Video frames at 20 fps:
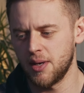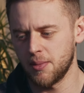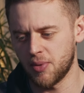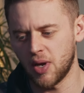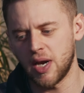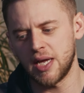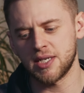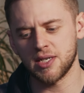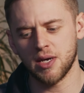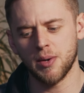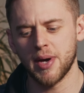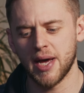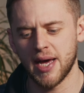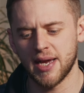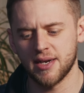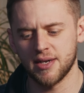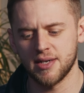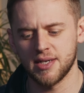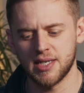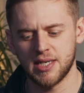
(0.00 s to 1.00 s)
But let's go
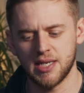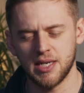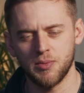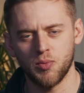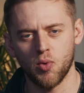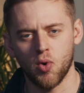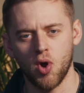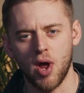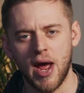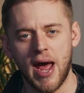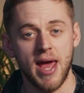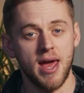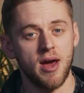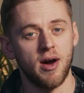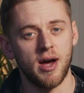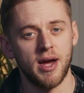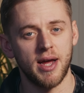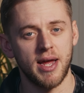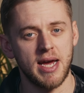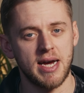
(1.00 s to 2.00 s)
ahead and see what
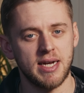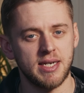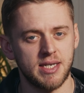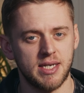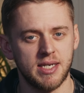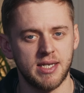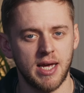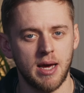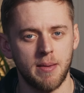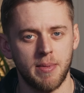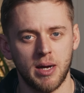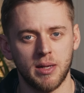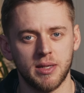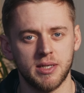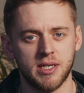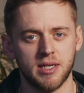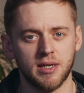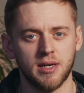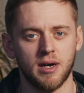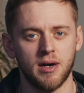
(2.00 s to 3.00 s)
AI has to say about this
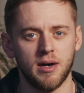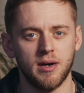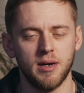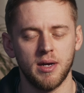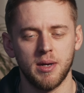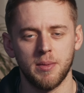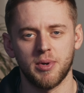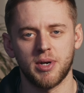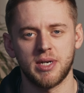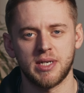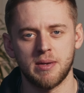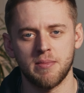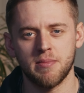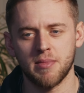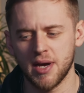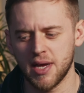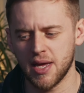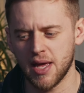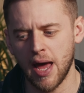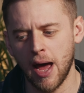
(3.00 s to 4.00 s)
cigar, because it
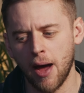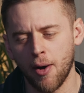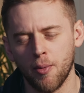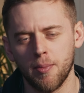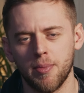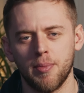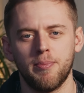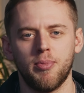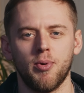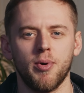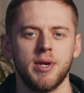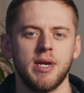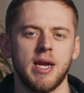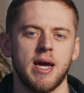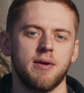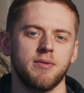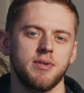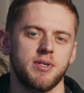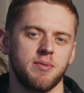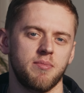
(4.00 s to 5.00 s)
might help point
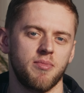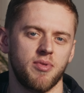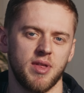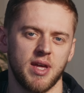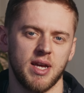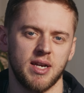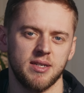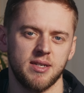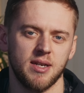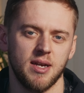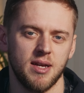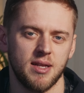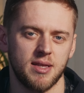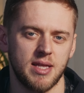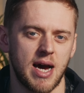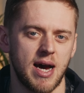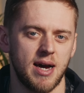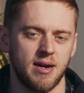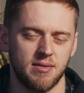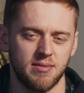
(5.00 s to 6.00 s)
out some things
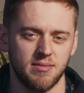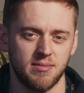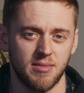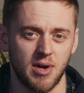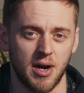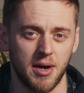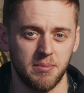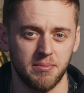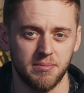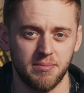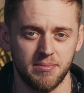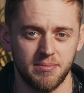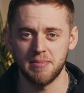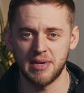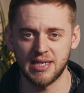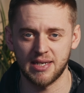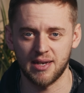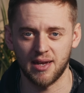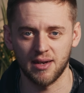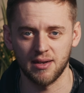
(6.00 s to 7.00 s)
that I'm
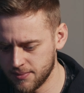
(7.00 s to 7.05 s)
missing.